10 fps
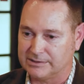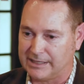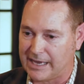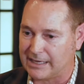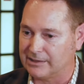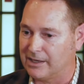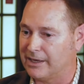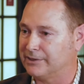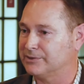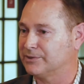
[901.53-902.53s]

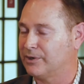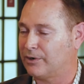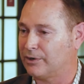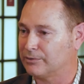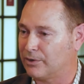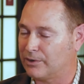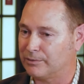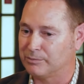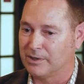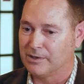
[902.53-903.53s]
taglines, our
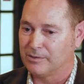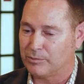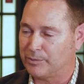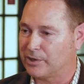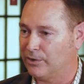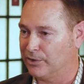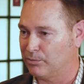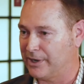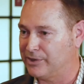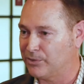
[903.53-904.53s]
what we call the
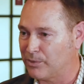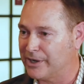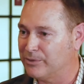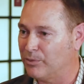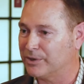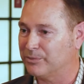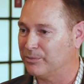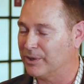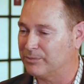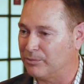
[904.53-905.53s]
red thread,
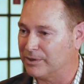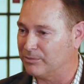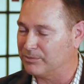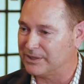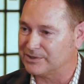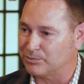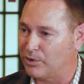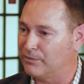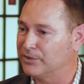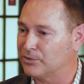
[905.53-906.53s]
what is
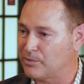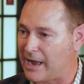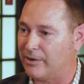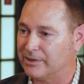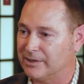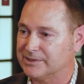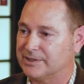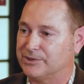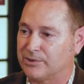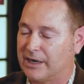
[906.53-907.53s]
woven throughout us
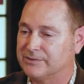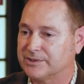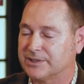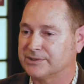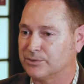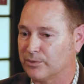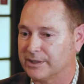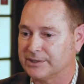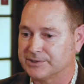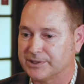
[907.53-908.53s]
that drives us as an
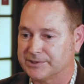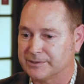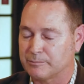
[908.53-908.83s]
organization.